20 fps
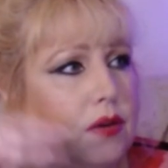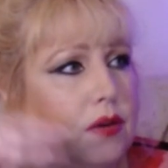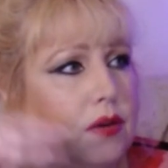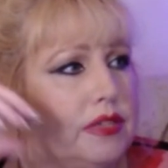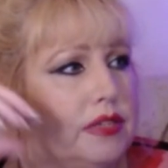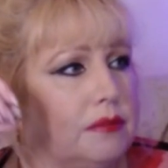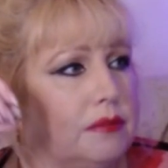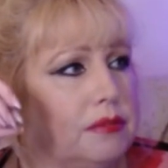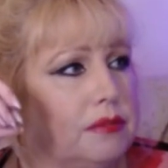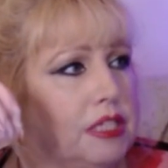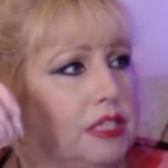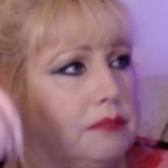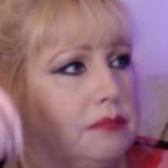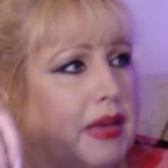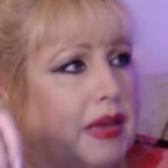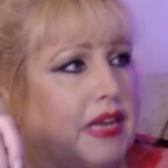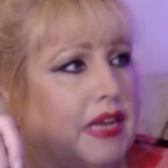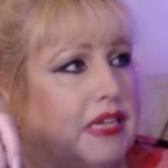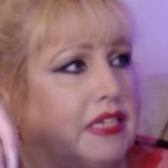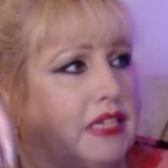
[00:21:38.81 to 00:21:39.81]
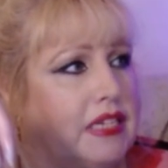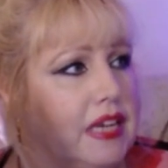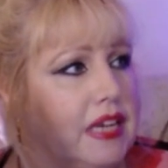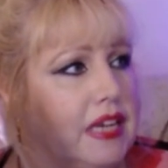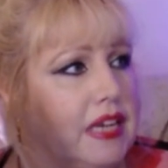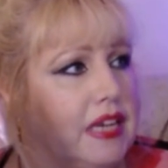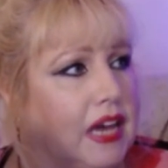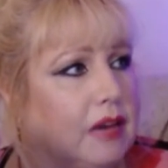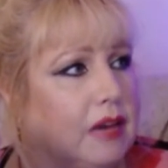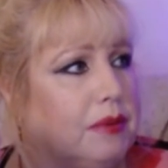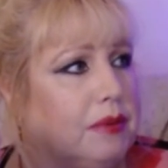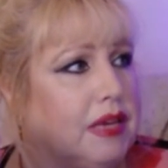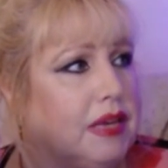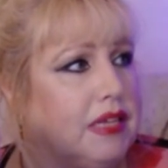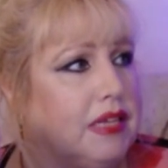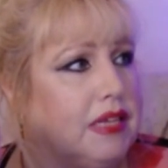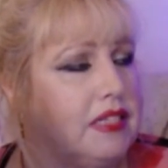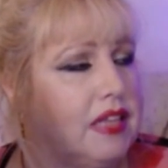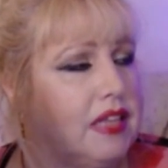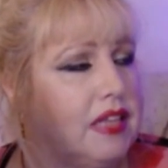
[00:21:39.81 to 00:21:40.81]
some spending
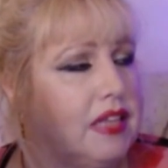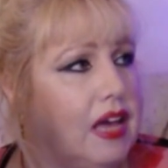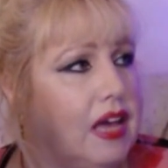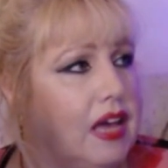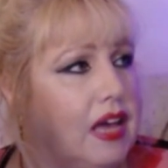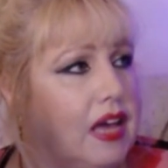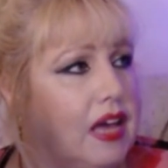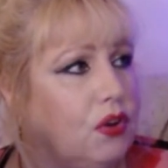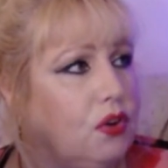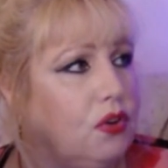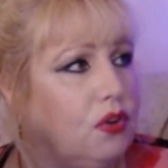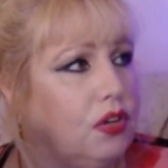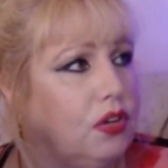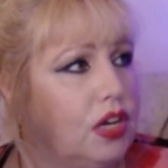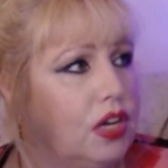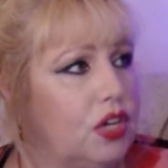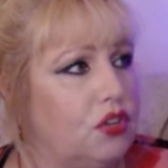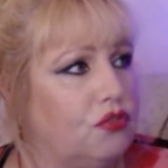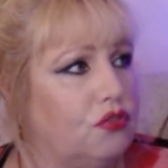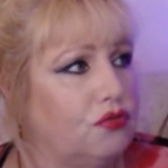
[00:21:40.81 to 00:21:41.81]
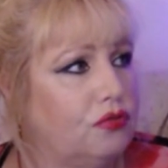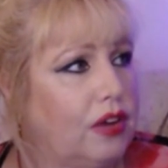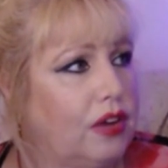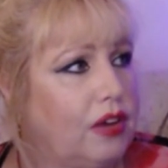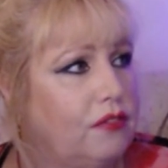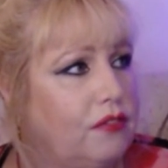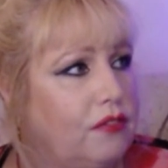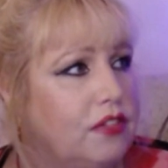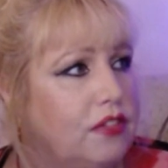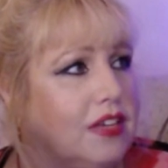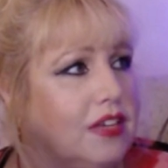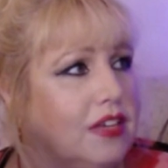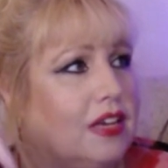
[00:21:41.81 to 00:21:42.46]
habits that have gone adrift.